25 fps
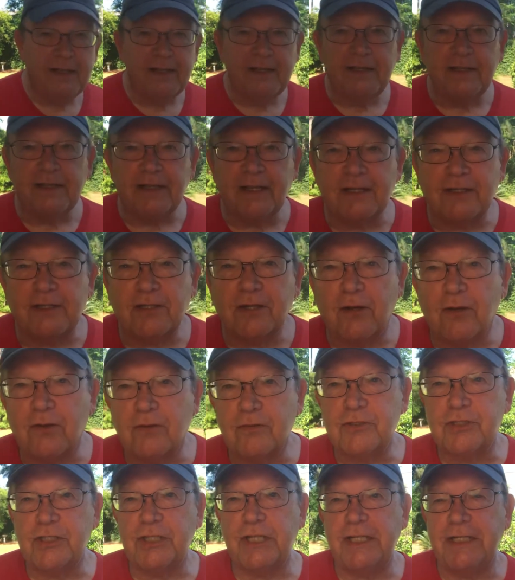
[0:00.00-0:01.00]
they
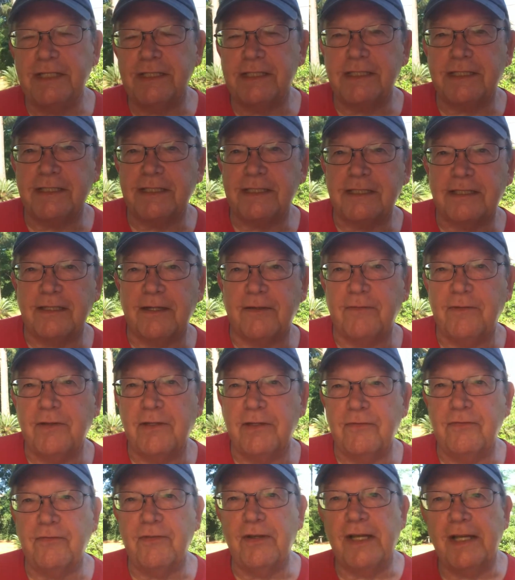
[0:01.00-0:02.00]
told Jesus of
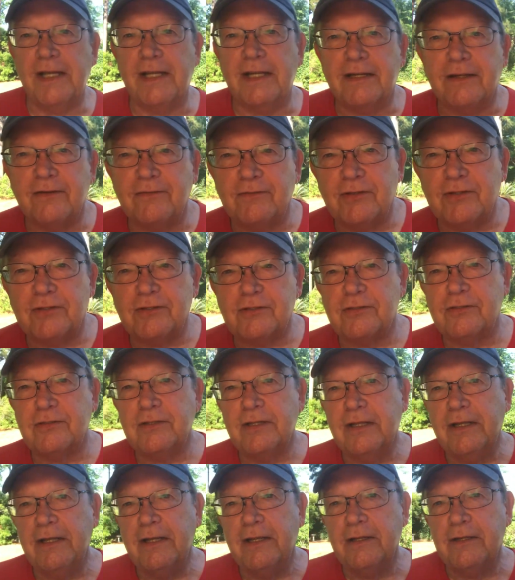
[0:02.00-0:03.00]
the event of this
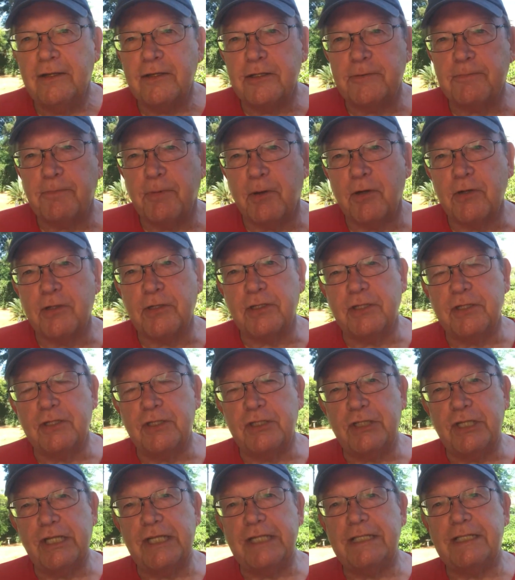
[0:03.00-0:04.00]

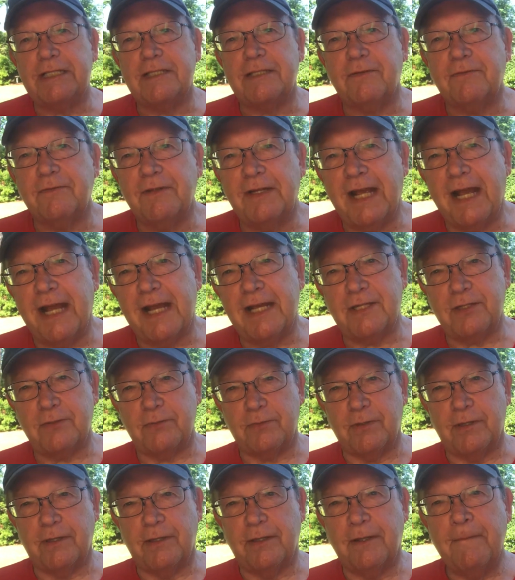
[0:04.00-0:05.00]
person, Jesus of
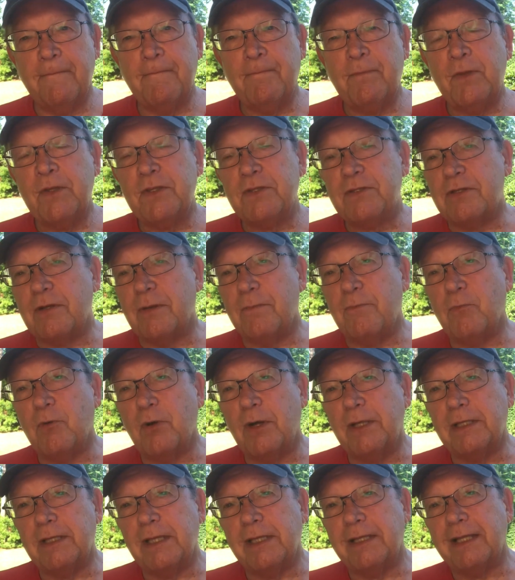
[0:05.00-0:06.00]
Nazareth,
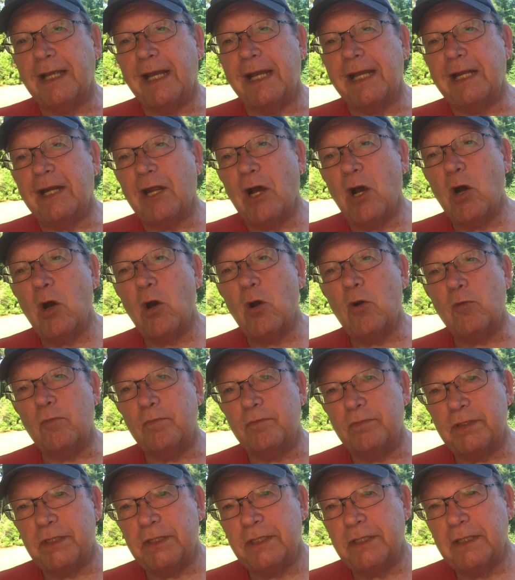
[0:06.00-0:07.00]
someone that they had
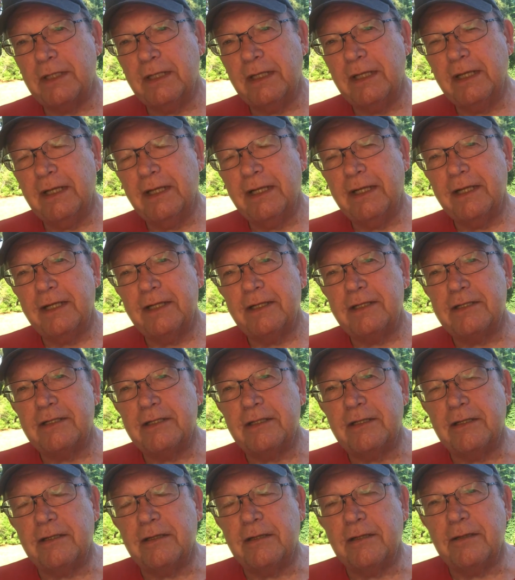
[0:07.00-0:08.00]
hoped
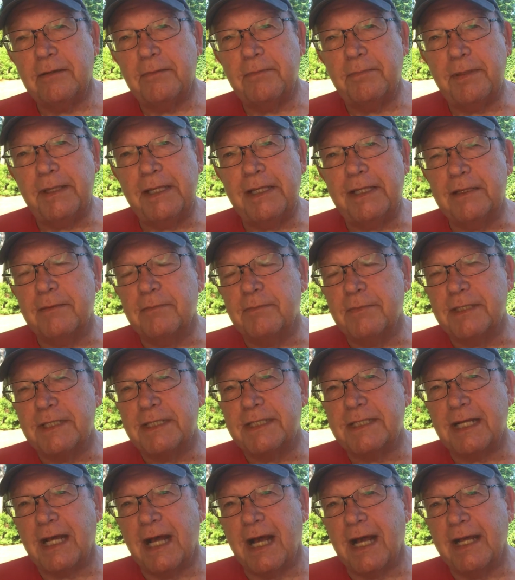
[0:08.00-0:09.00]
to be the
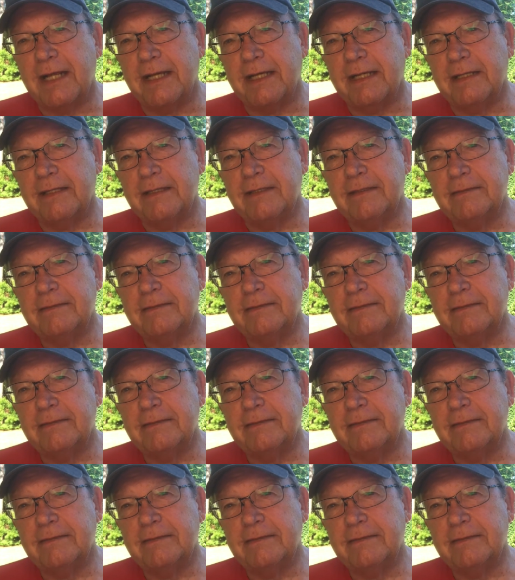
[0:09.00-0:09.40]
Messiah.